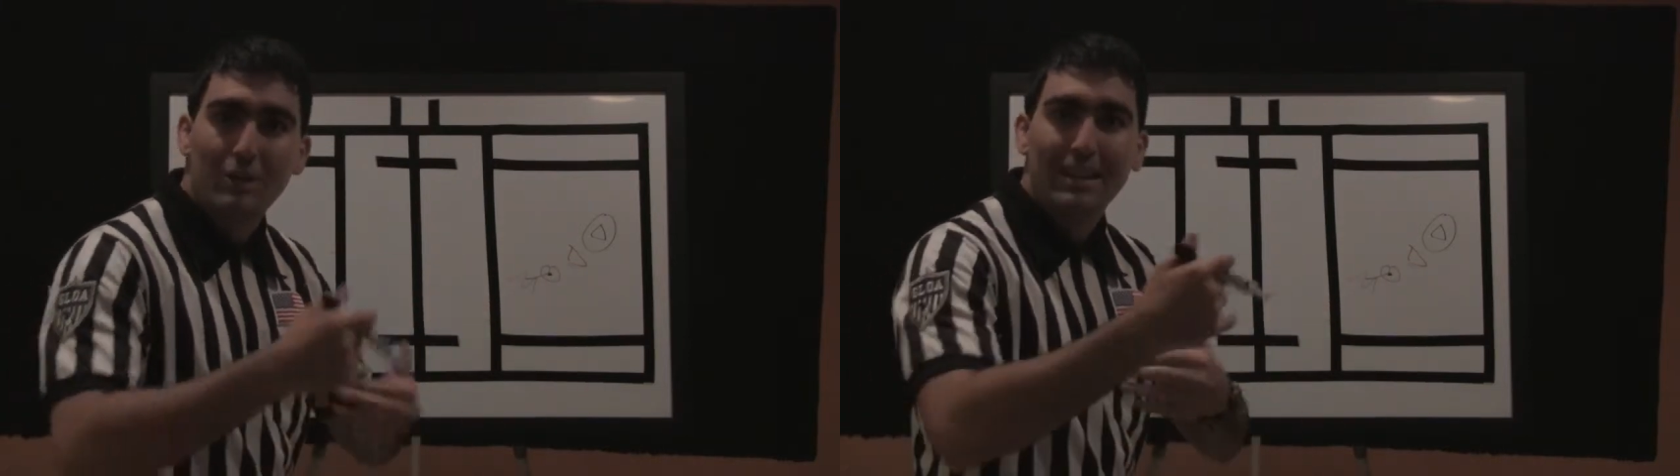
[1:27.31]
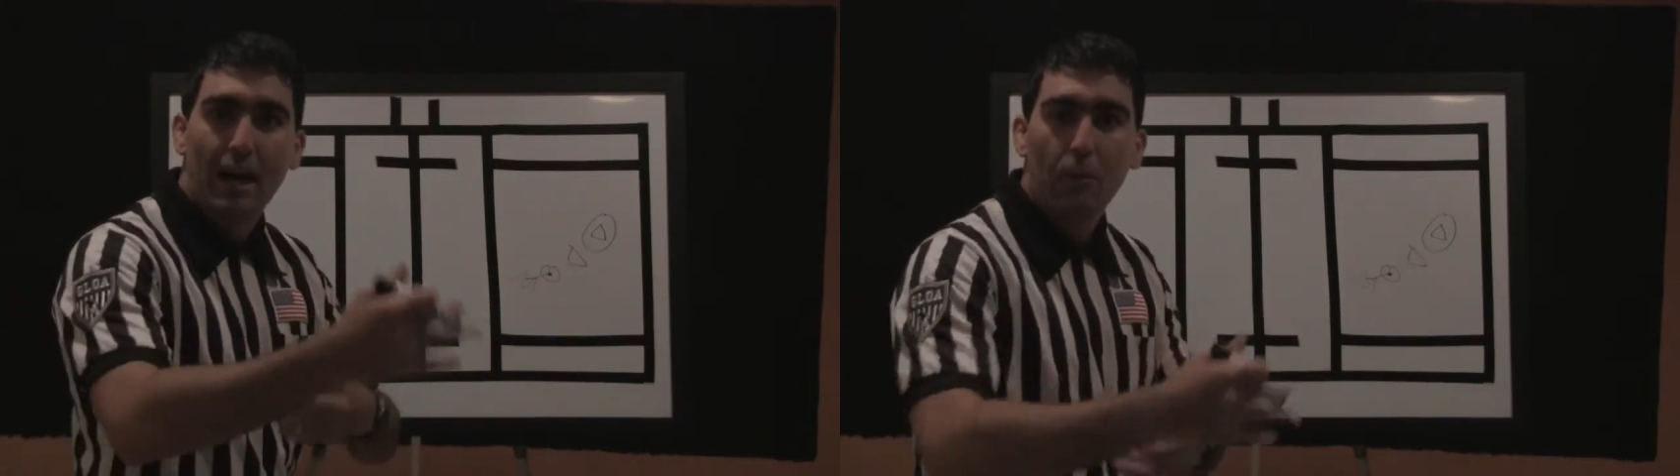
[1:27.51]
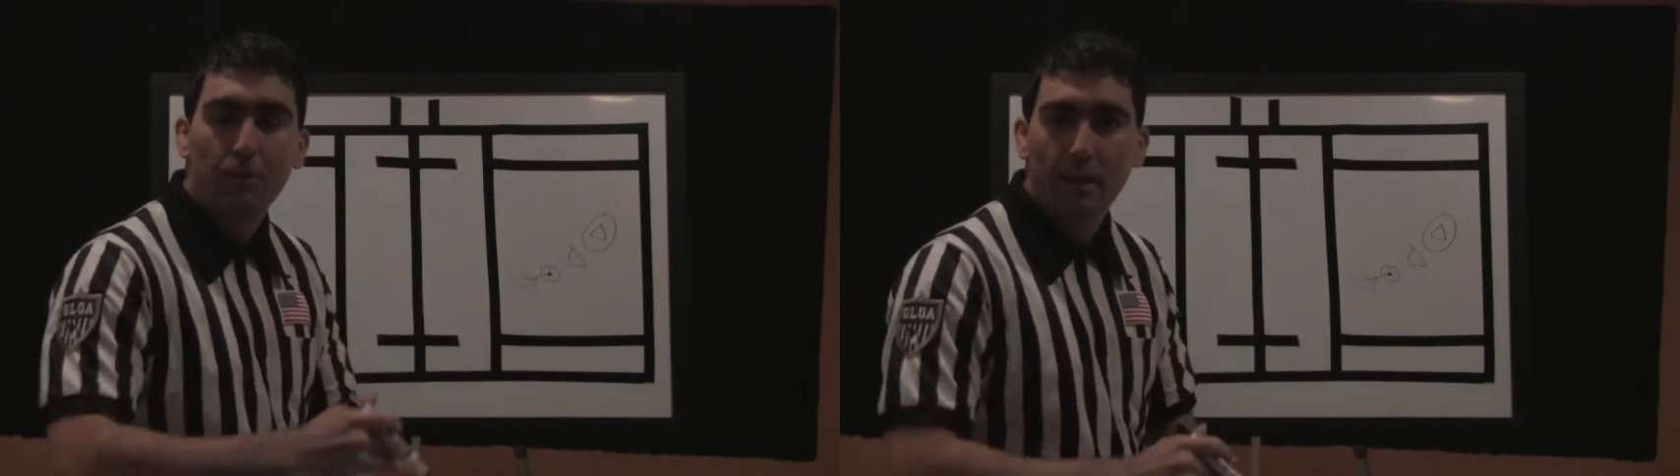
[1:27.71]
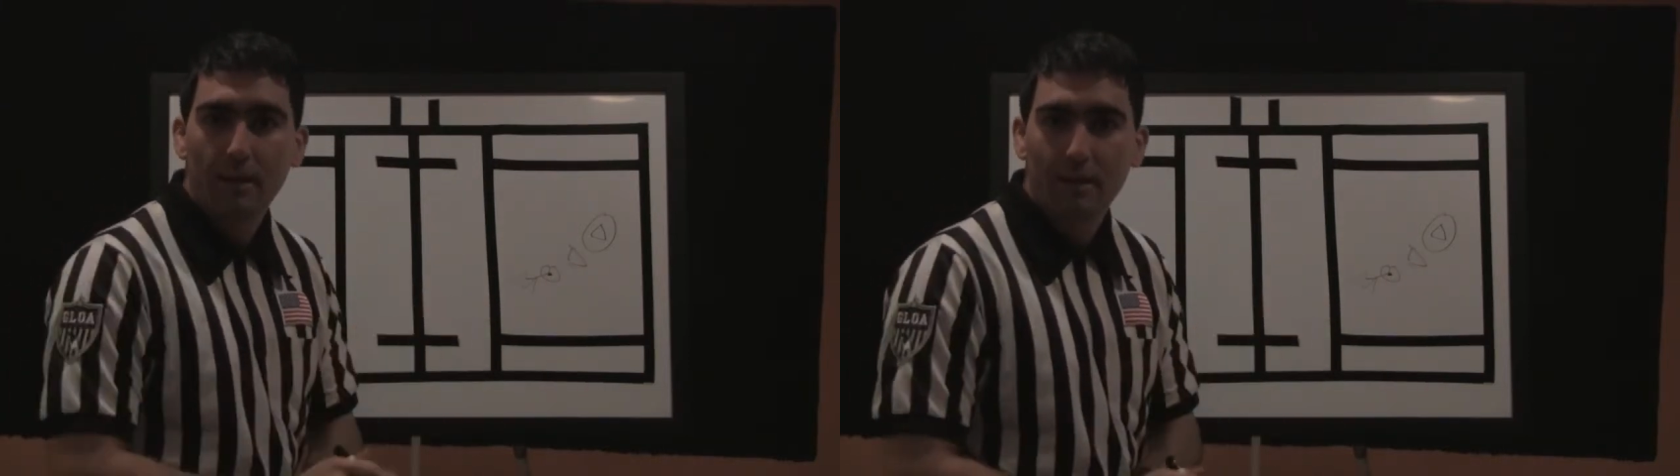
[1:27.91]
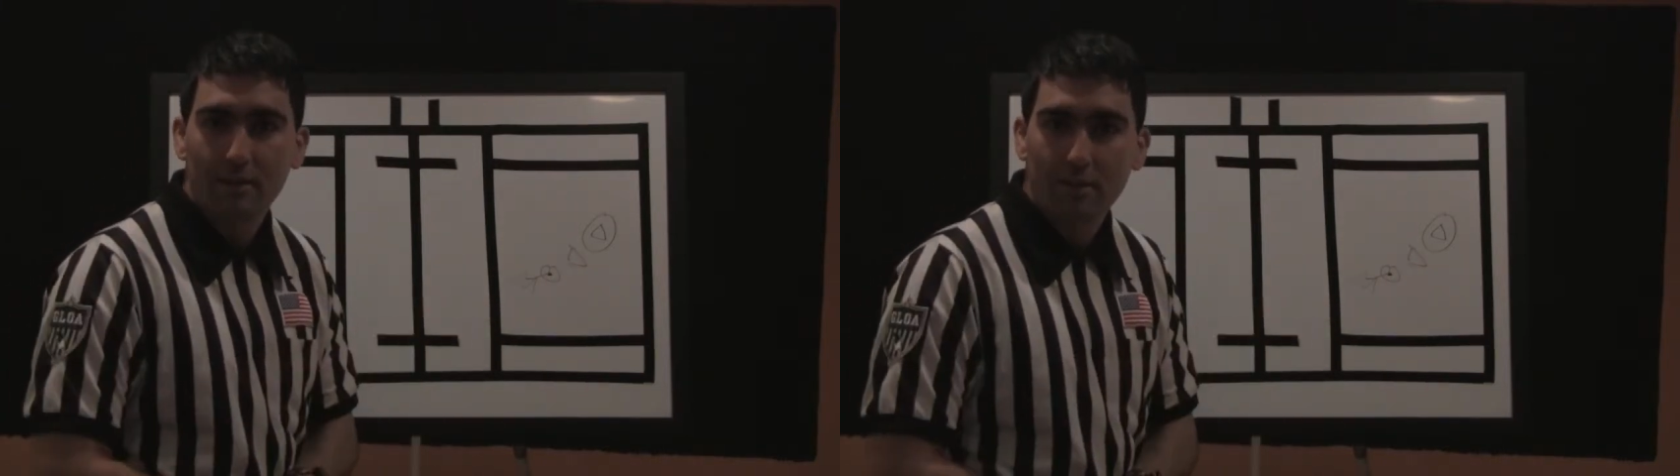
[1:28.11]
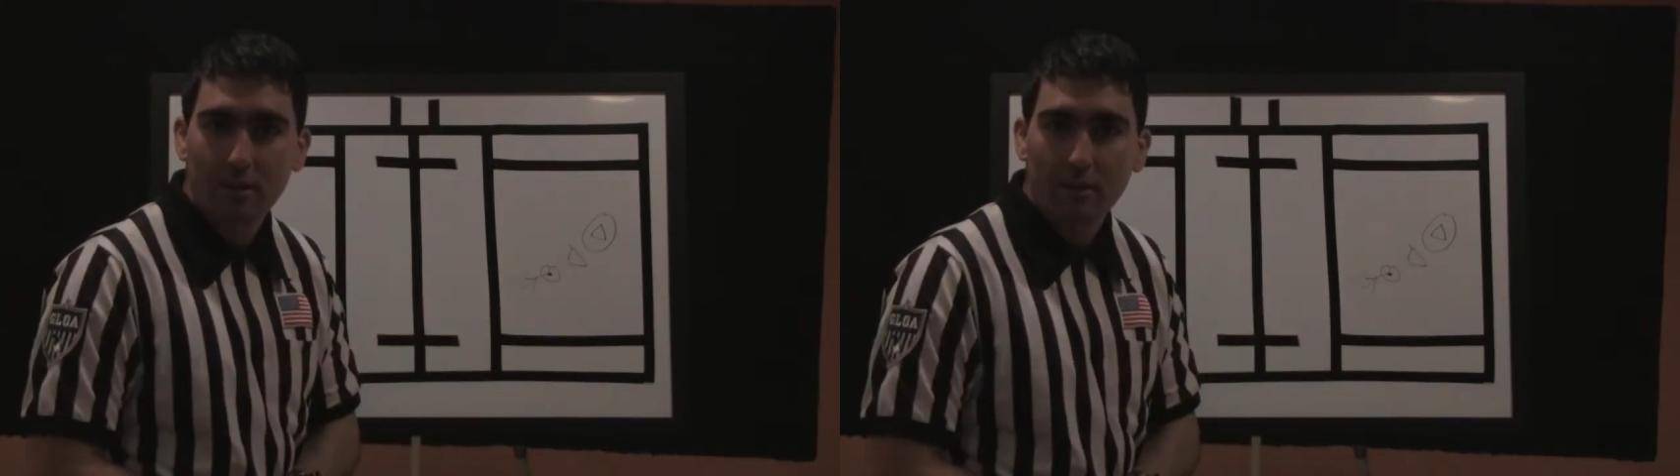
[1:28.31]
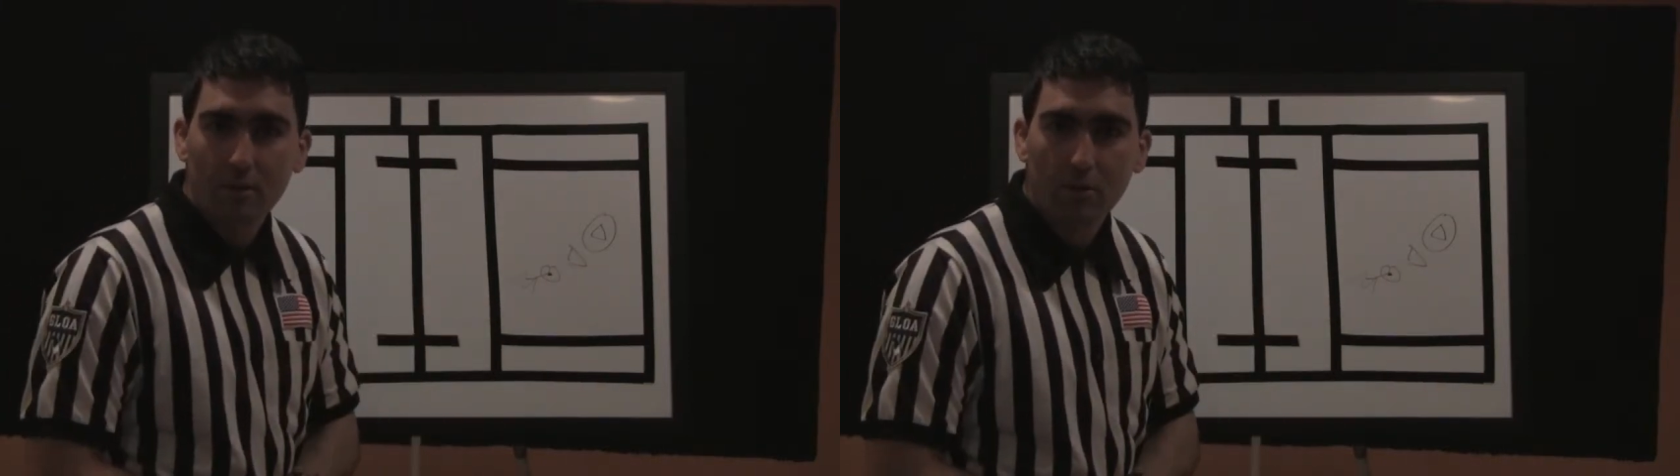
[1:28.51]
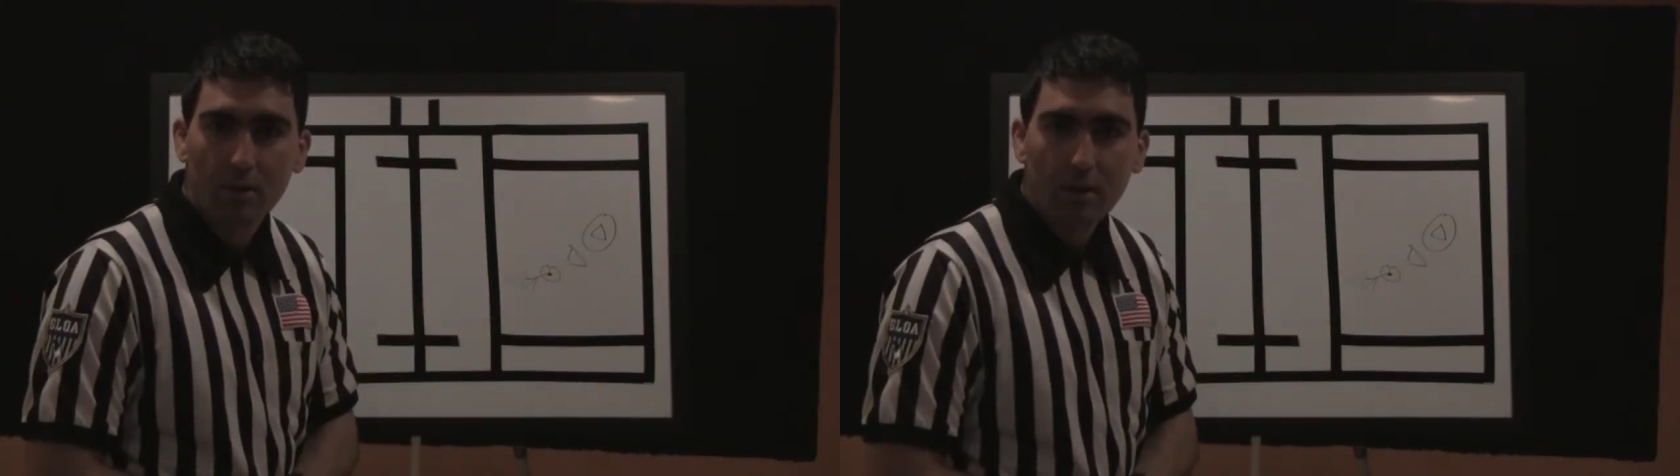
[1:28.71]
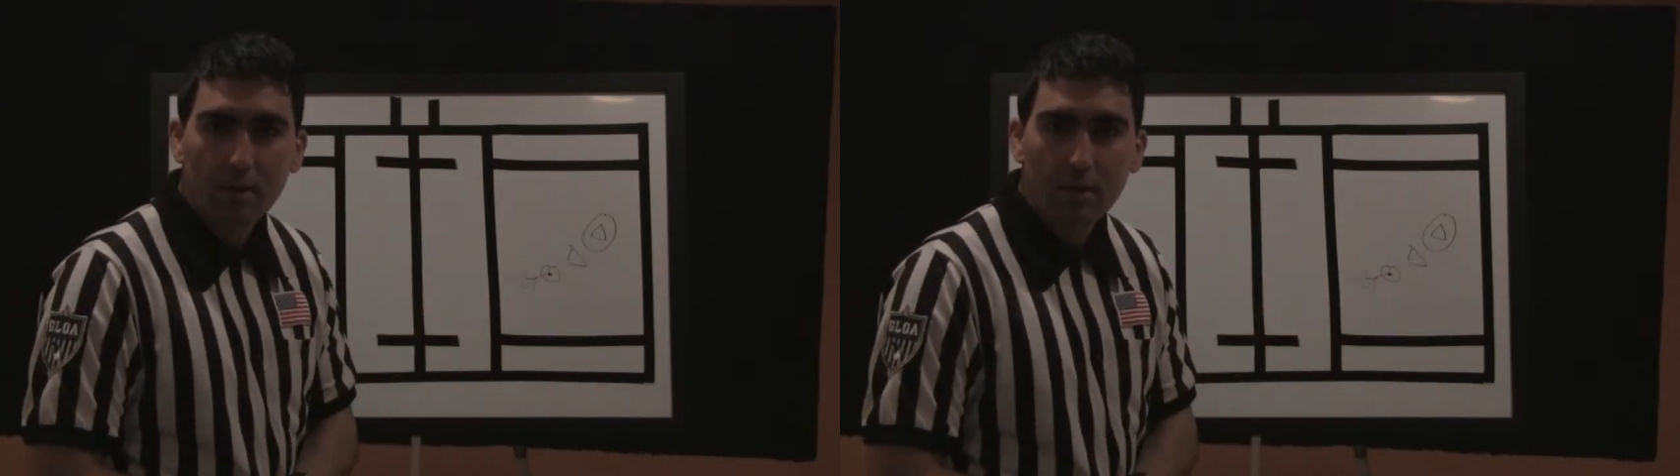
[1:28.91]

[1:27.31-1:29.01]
allow play to continue